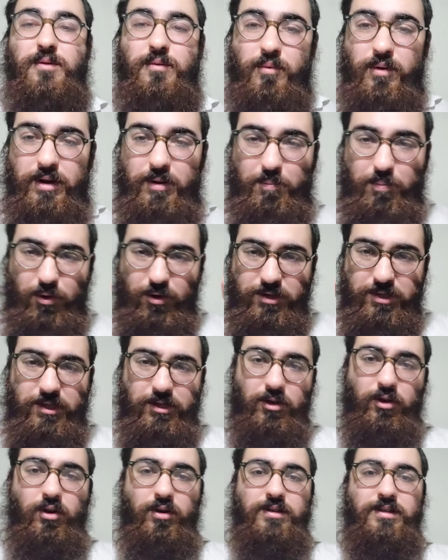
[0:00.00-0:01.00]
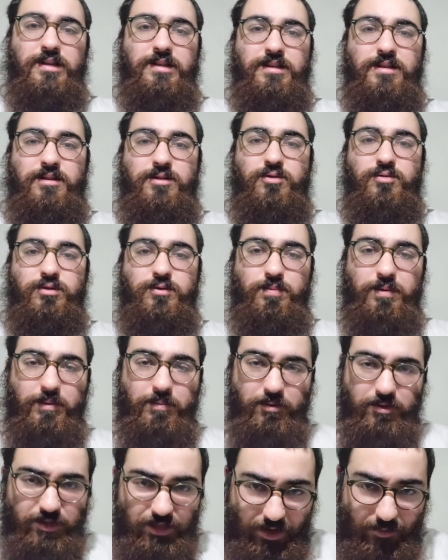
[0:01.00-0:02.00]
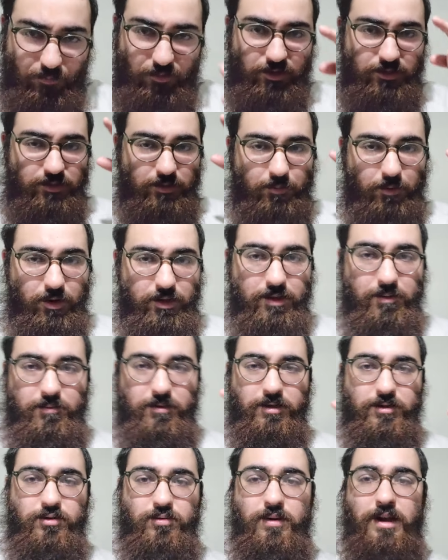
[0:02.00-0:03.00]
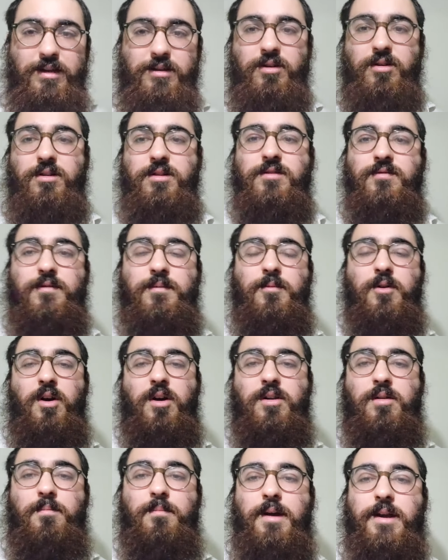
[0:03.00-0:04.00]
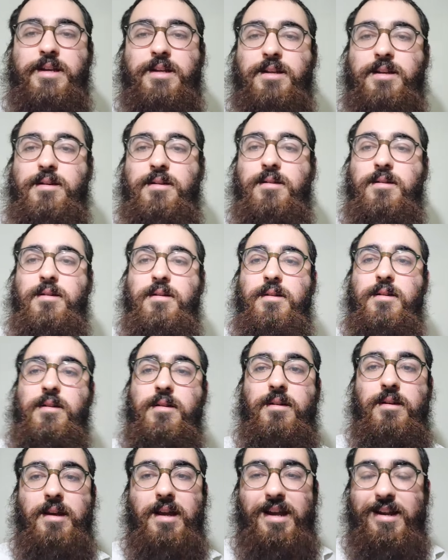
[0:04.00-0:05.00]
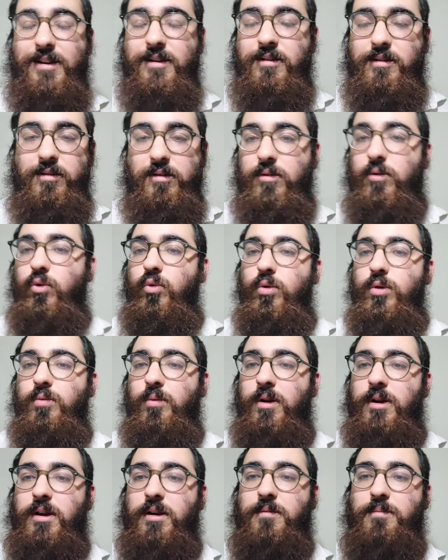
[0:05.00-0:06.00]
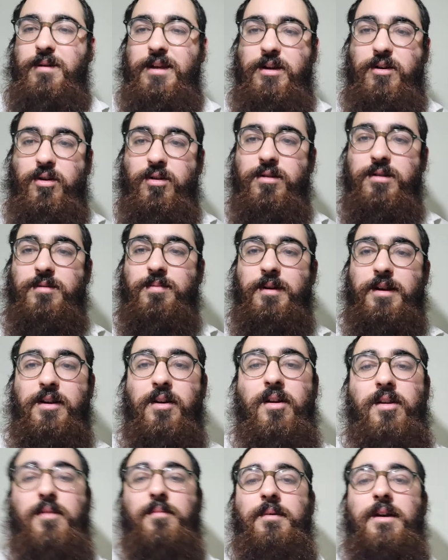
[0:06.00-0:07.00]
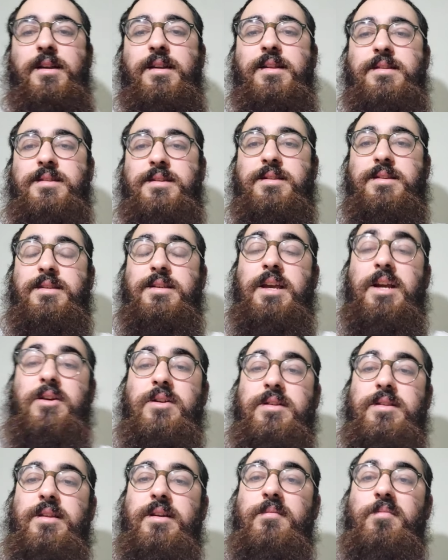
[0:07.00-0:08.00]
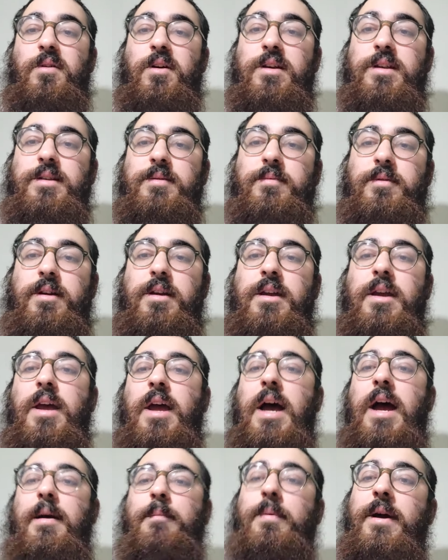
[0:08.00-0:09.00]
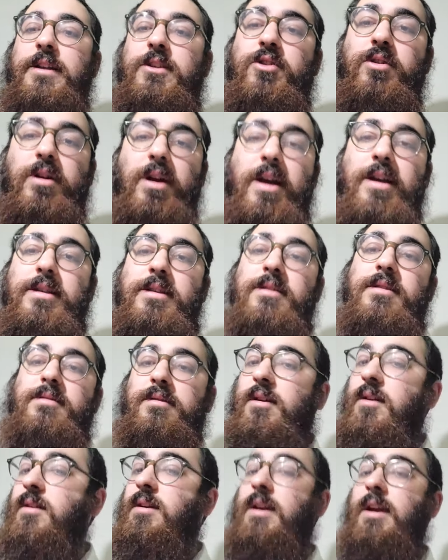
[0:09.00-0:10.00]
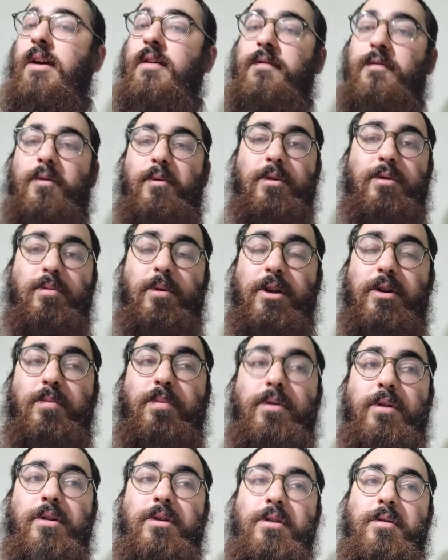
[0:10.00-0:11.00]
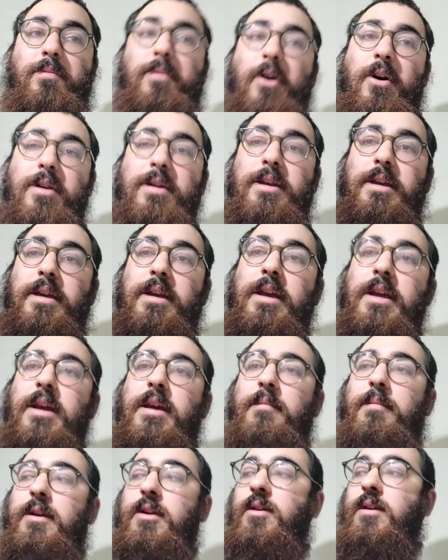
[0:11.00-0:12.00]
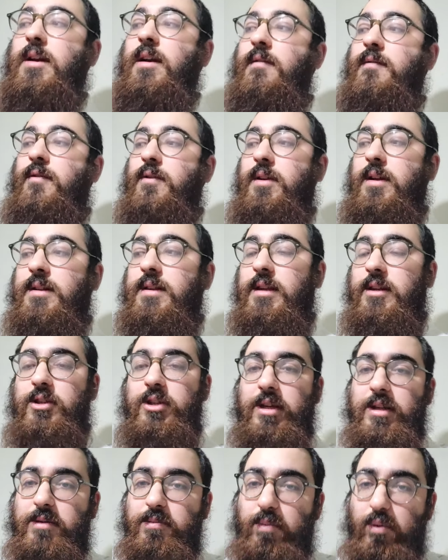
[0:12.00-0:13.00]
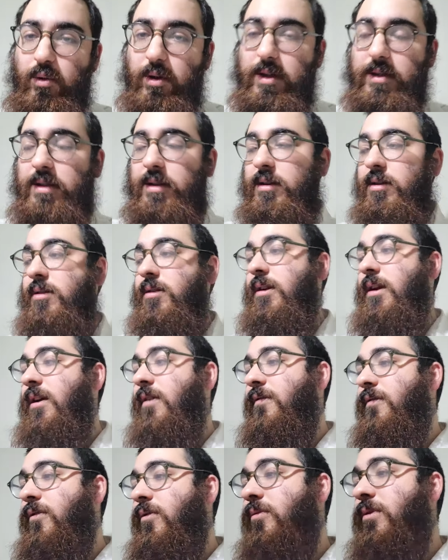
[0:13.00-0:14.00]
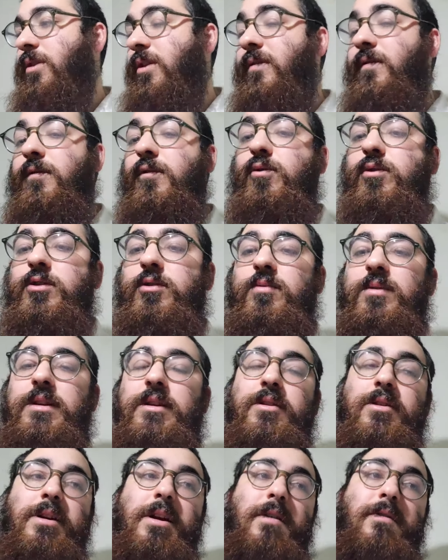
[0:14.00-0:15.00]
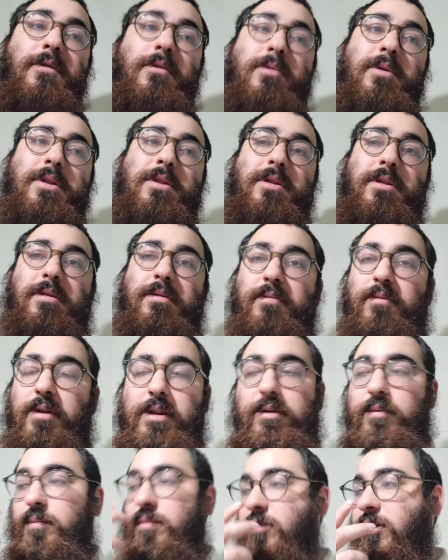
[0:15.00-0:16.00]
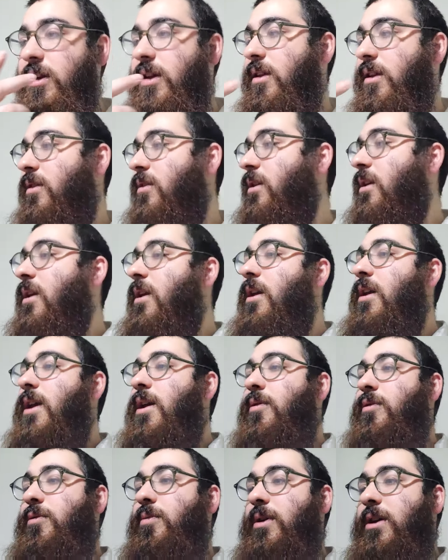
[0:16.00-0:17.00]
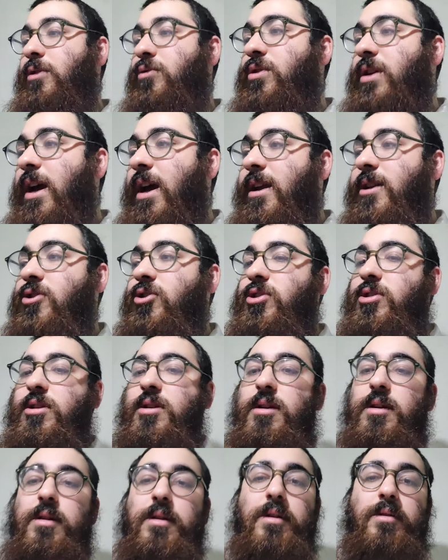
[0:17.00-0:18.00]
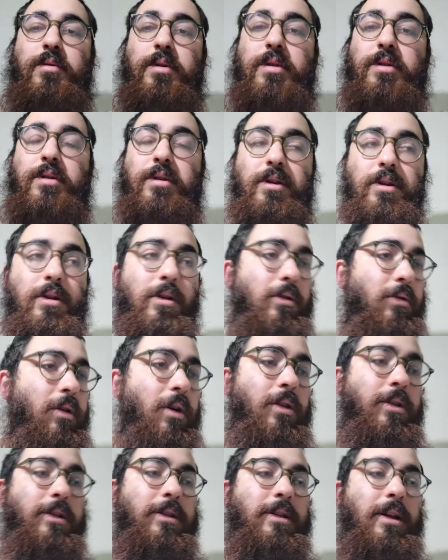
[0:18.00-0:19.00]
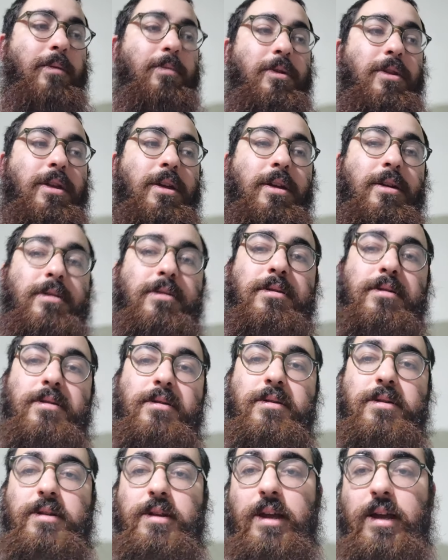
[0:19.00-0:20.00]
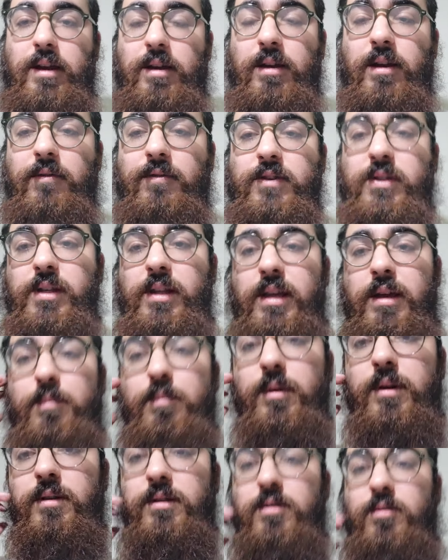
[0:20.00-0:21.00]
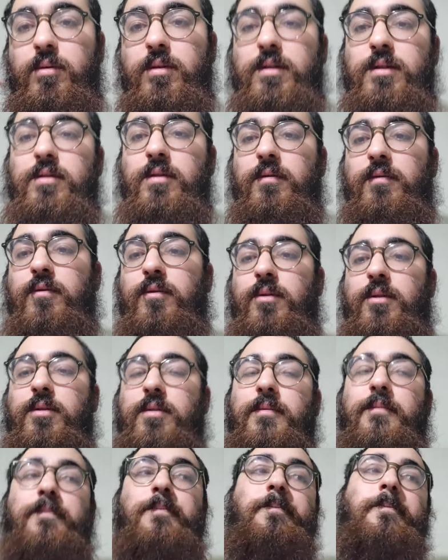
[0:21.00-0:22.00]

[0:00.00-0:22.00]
When a person curses the Jewish people, that brings upon them a direct curse from God Almighty. And who would want to be cursed by God Almighty? That's the scariest thing possible. I bet you guys are careful with what you put in your body, but you're careful not to ingest poison. You're careful with the food you eat. You're careful with what you breathe, with what you touch, with, you know, all these type of things to get enough sleep and so on and so forth.